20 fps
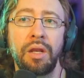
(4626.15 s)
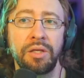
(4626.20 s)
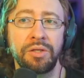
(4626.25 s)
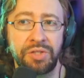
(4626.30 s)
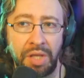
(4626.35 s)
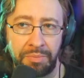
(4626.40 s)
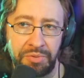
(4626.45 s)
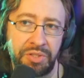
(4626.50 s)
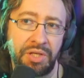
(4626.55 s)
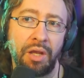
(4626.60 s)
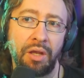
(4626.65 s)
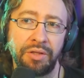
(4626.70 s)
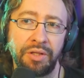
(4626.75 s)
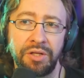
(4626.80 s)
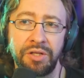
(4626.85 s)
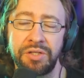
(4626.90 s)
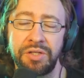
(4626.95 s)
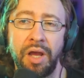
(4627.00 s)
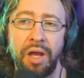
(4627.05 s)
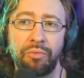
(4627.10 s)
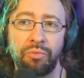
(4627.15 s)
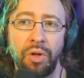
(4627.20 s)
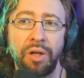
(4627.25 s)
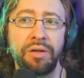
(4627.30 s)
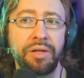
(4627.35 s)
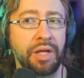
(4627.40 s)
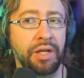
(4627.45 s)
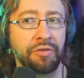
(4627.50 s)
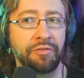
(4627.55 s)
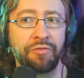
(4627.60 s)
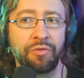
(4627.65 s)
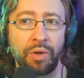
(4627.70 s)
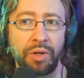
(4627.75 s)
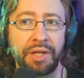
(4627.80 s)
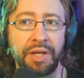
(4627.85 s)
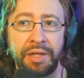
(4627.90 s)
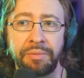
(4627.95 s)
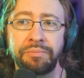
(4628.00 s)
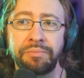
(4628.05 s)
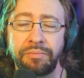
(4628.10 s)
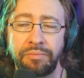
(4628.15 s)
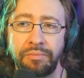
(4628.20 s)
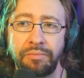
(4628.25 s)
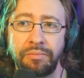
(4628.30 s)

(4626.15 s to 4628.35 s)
it is upscaled. That does not run native okay. 4K.